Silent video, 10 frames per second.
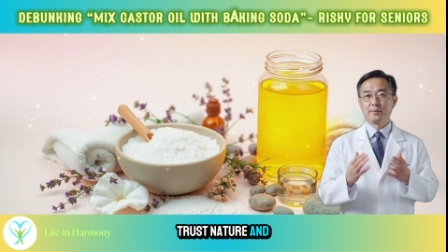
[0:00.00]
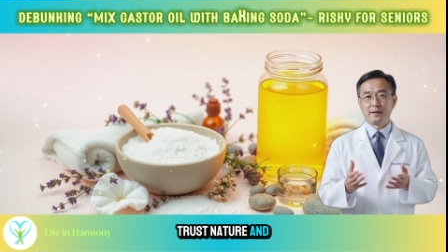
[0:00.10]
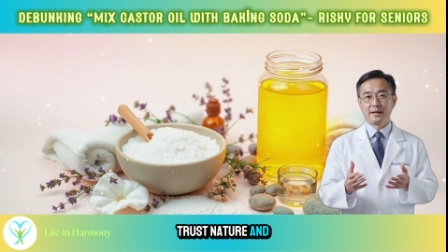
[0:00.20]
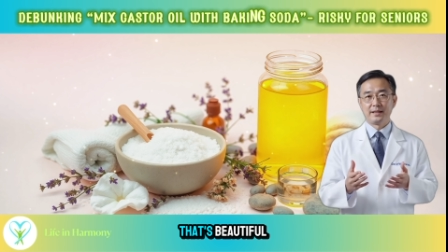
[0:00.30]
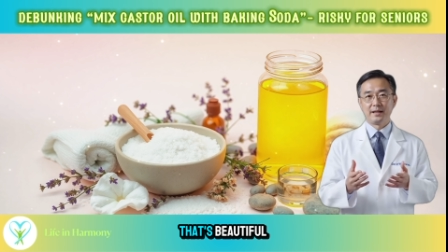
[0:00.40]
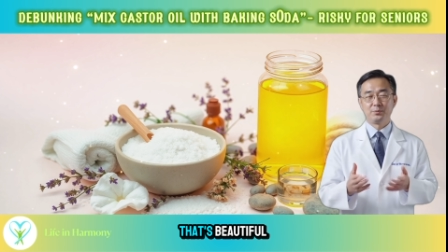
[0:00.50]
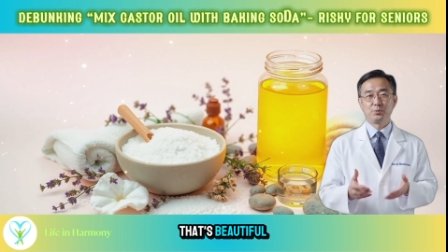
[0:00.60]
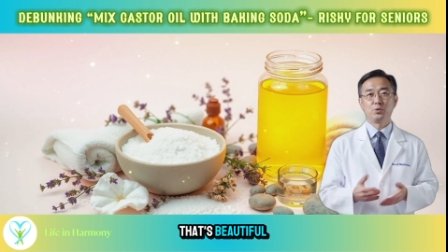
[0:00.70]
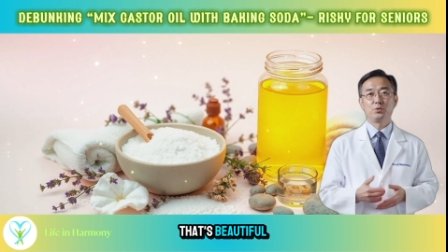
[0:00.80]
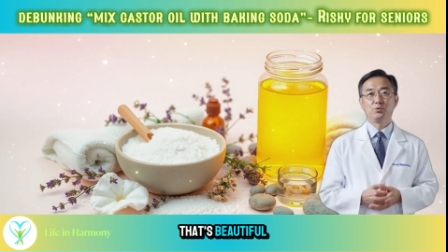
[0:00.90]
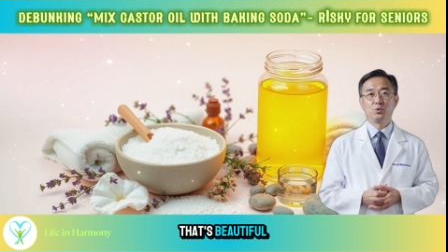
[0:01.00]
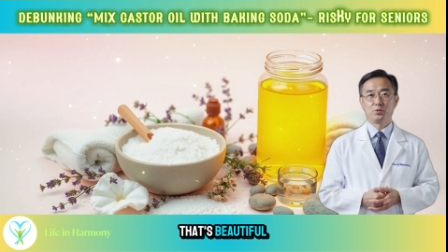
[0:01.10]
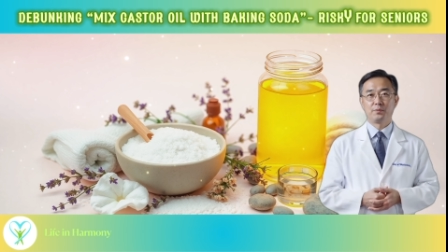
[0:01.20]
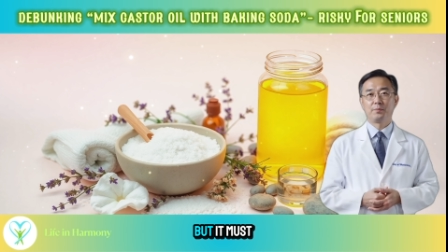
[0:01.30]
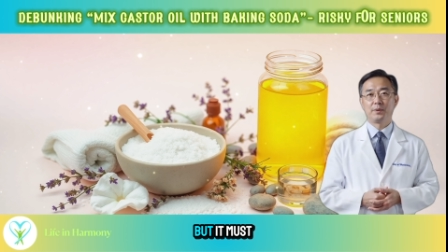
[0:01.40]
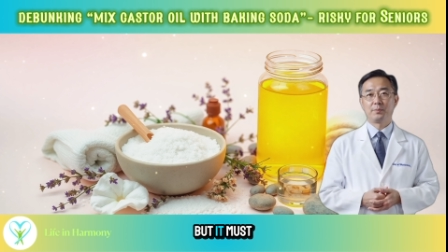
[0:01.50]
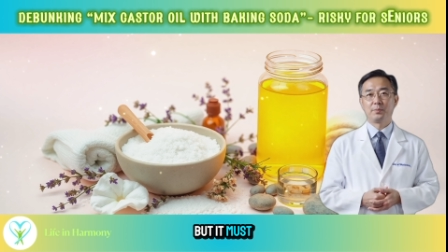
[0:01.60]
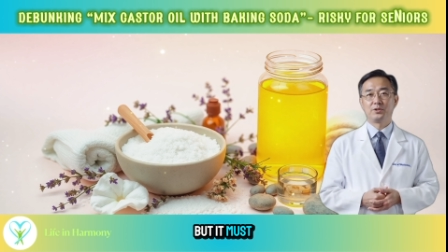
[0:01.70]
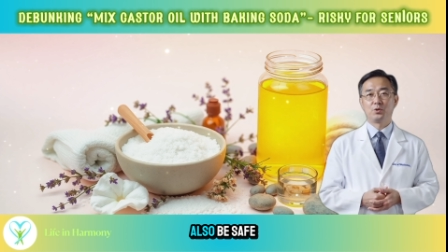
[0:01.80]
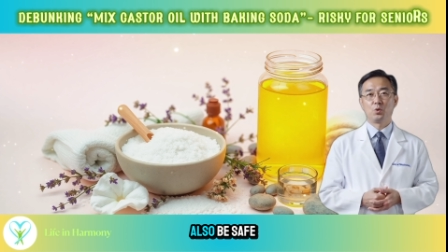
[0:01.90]
And that's beautiful, but it
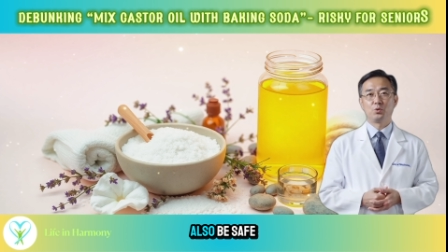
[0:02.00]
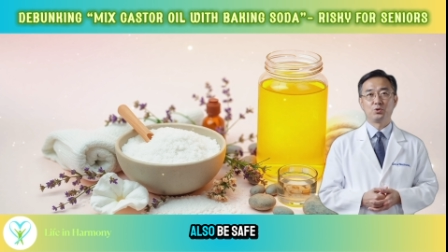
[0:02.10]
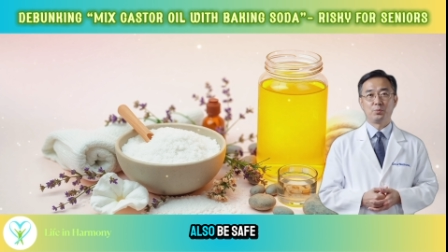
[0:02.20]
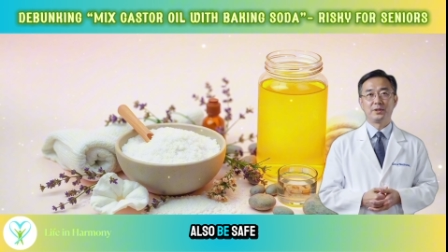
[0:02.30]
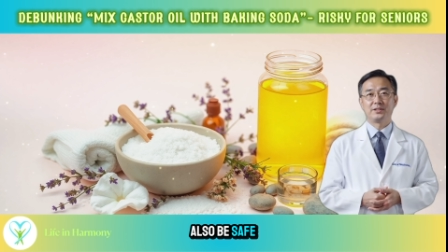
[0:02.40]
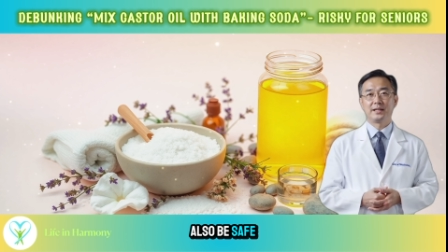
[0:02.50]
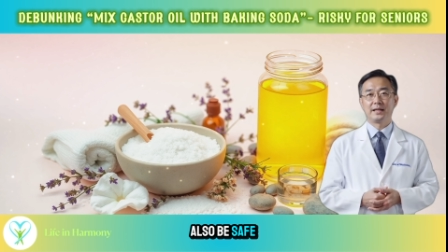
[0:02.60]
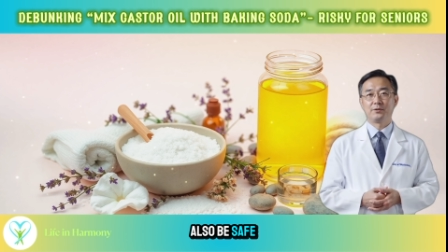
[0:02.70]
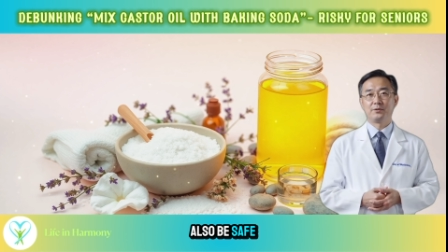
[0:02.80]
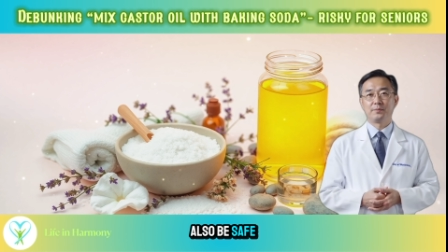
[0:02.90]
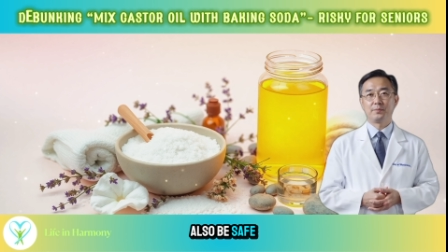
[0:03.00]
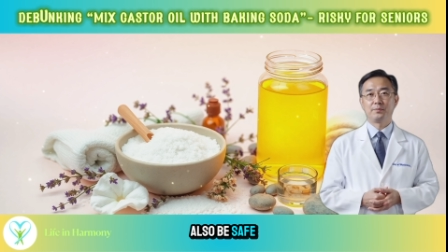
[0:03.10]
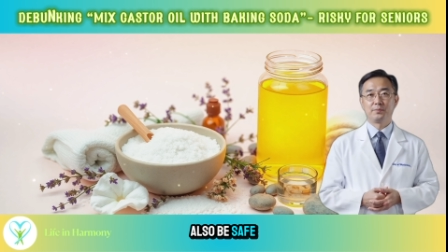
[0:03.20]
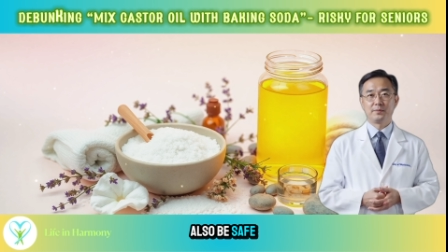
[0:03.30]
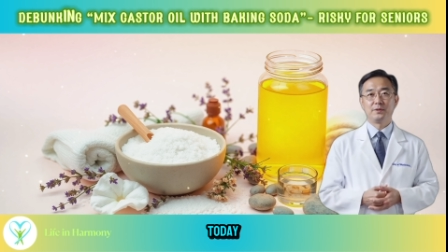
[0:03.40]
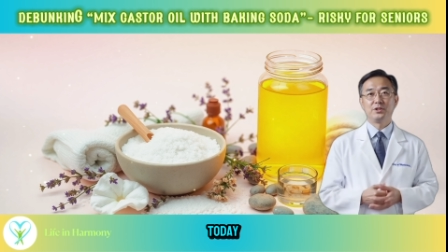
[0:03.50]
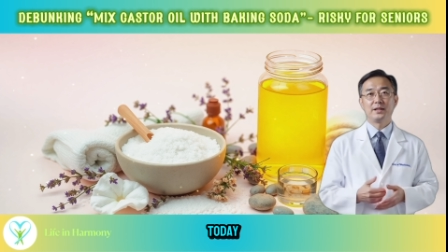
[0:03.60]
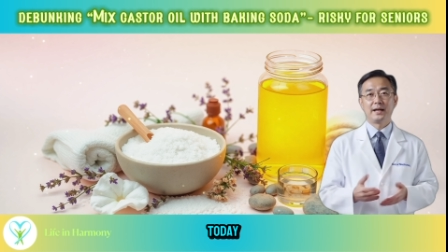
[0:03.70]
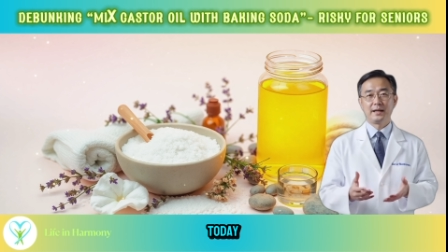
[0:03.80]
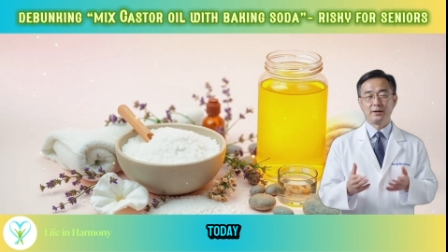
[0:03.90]
must also be safe.
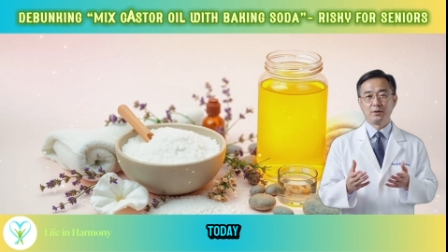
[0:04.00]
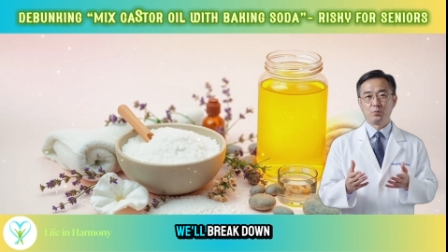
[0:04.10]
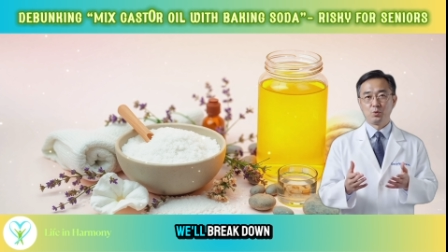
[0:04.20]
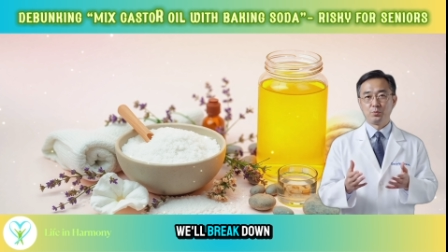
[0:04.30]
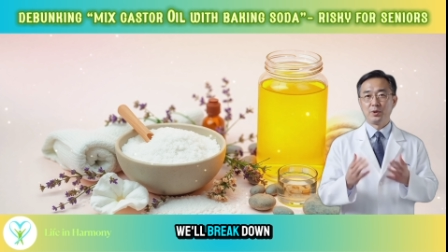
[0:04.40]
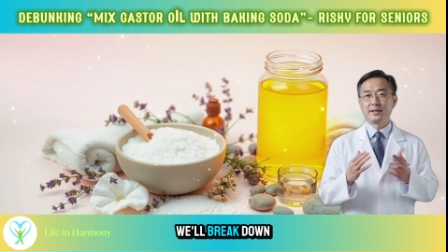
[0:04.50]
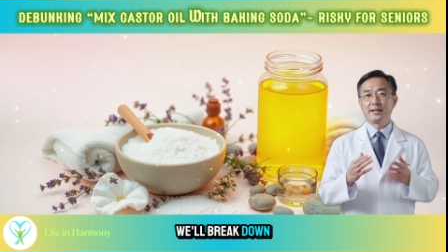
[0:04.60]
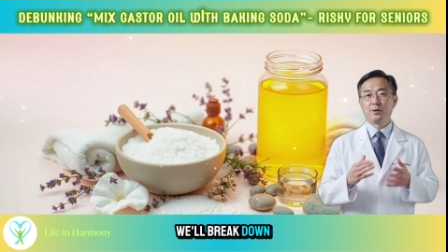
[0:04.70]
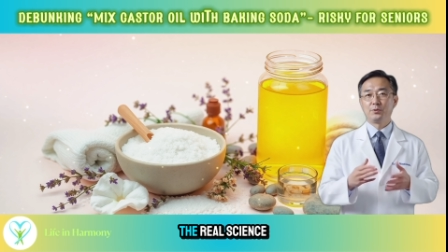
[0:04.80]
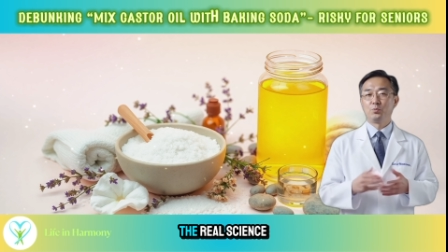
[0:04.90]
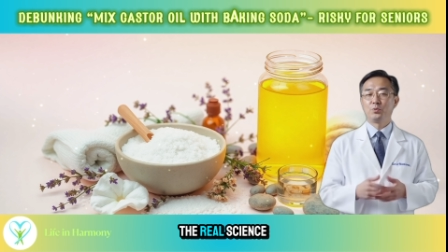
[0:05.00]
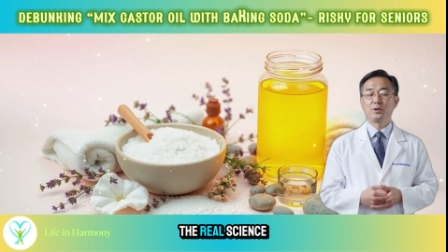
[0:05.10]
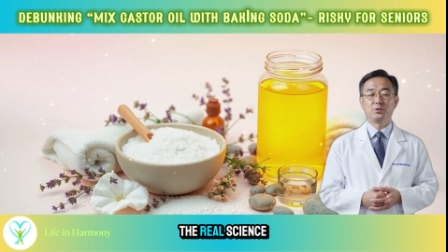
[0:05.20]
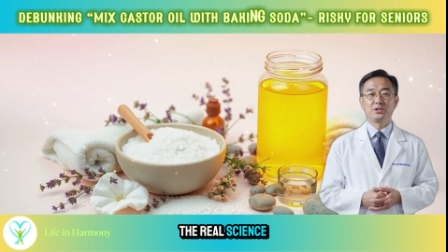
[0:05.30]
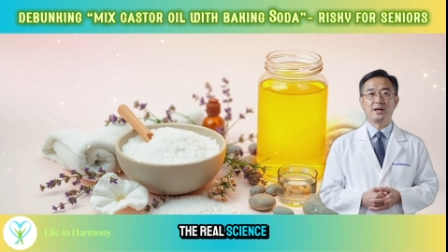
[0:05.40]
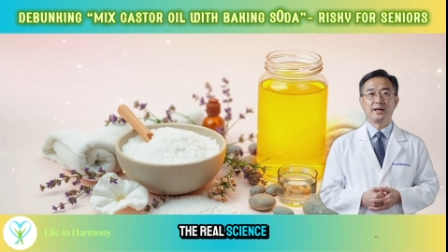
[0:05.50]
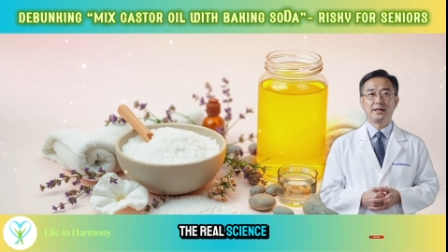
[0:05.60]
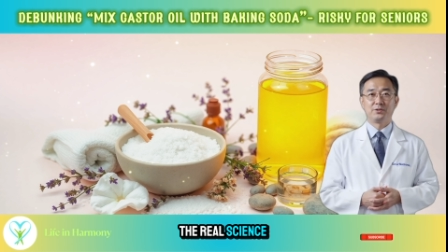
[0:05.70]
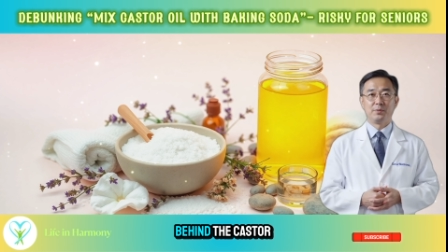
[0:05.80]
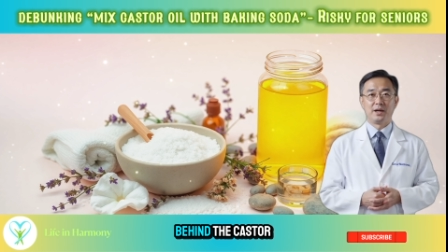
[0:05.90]
Today, we'll break down the real
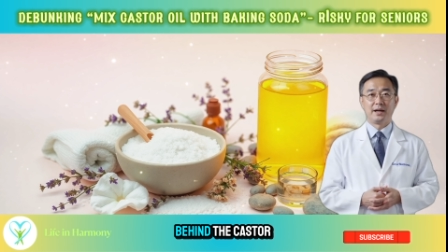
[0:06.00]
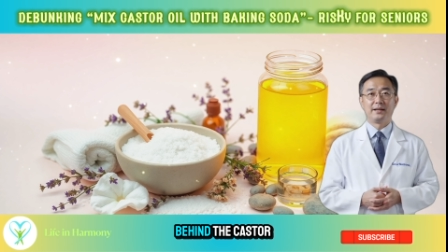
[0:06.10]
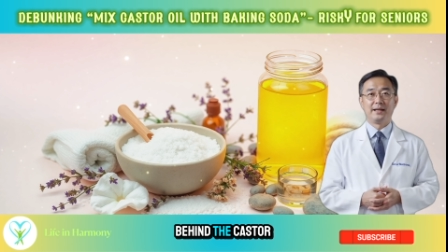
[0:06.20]
science behind the